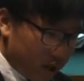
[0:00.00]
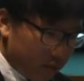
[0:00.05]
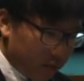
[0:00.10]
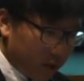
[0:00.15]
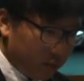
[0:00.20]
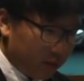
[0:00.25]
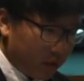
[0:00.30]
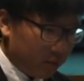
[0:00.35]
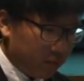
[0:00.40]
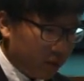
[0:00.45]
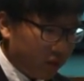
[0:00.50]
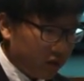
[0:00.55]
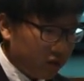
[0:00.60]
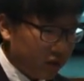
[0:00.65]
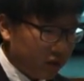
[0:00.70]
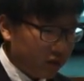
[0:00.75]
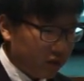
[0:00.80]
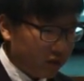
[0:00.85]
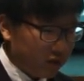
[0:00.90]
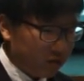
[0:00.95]
But my
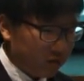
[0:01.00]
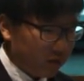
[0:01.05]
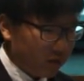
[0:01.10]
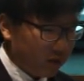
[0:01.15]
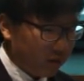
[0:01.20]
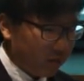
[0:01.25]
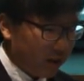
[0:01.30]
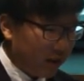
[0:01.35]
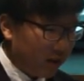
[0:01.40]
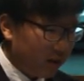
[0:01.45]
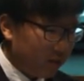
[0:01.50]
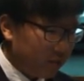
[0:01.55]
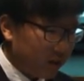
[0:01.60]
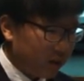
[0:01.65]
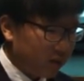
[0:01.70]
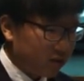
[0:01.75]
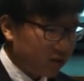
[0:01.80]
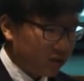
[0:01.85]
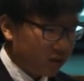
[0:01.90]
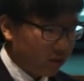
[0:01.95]
project doesn't really matter
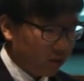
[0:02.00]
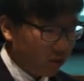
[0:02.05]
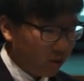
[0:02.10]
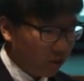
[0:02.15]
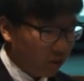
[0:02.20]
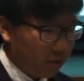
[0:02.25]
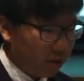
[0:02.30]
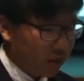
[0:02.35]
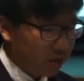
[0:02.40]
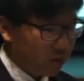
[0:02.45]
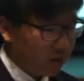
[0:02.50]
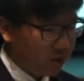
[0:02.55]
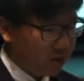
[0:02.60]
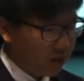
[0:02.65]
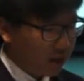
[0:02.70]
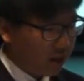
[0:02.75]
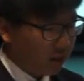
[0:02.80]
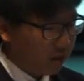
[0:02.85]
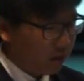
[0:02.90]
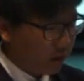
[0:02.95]
because the hole puncher is
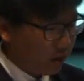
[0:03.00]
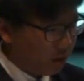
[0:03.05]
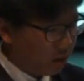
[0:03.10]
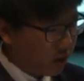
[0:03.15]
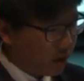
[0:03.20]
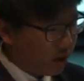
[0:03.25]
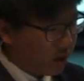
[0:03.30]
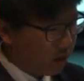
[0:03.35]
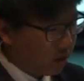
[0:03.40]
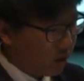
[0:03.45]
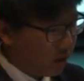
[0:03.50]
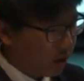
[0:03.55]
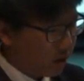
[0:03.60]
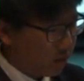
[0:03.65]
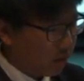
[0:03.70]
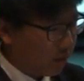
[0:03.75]
not located where the